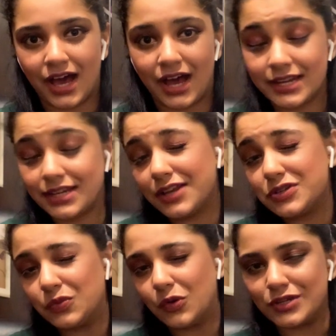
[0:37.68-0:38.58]
I didn't get
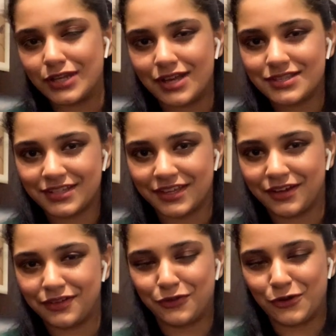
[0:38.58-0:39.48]
to vote last year,
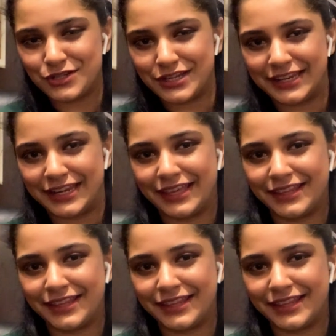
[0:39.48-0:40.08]
unfortunately,